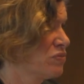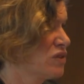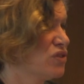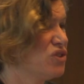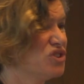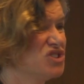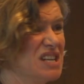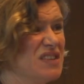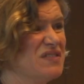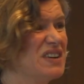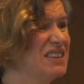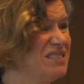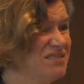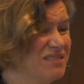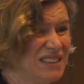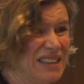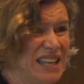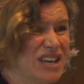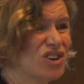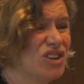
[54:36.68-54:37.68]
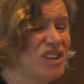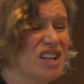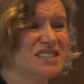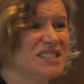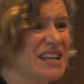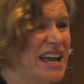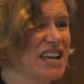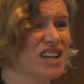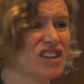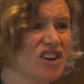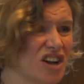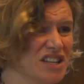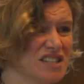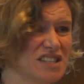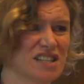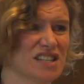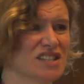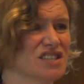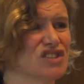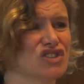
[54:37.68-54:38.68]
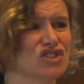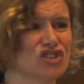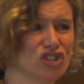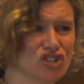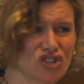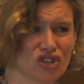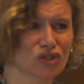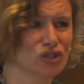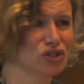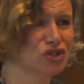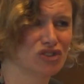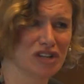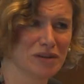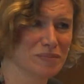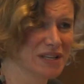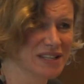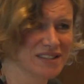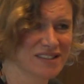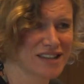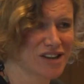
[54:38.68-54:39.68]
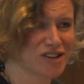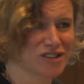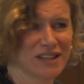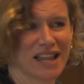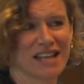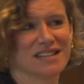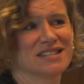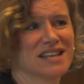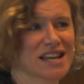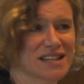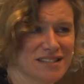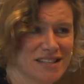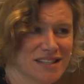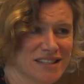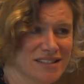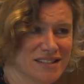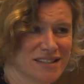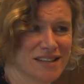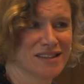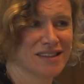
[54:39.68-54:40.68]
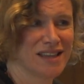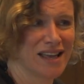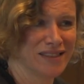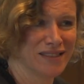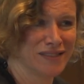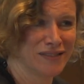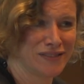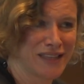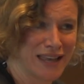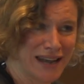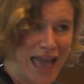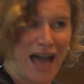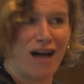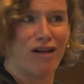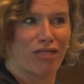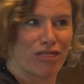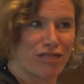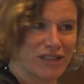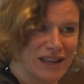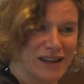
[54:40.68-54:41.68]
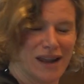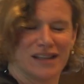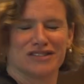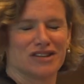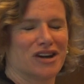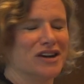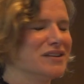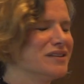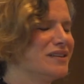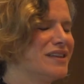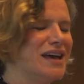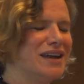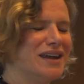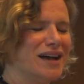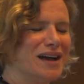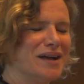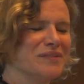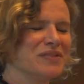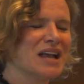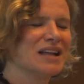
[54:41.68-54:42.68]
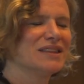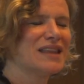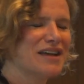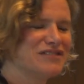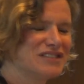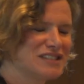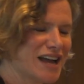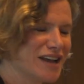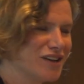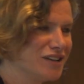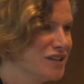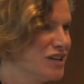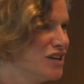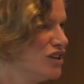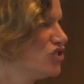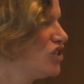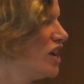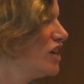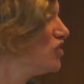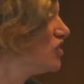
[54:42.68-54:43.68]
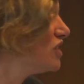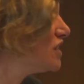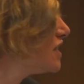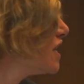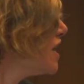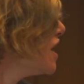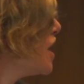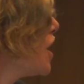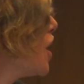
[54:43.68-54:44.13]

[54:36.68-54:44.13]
There's even little on diagnostics and surgical treatments that are less sexy than health, and than lifestyle changes.